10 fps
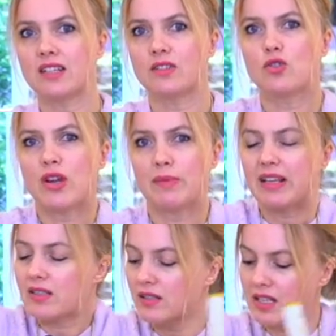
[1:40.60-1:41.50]
and creamy.
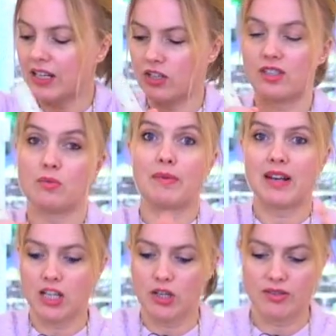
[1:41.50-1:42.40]
It's delicious, so I'm
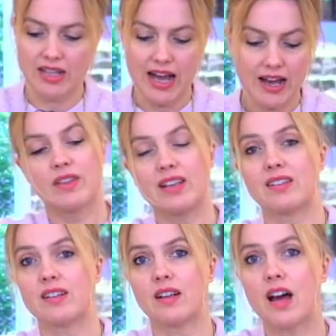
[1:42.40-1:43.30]
going to use that. This is
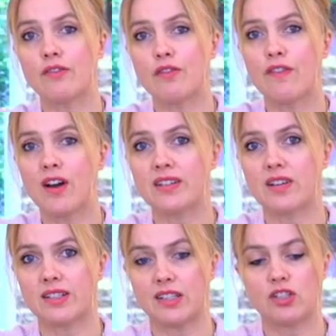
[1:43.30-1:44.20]
an unrefined
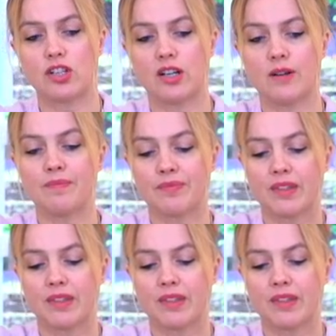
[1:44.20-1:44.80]
icing sugar,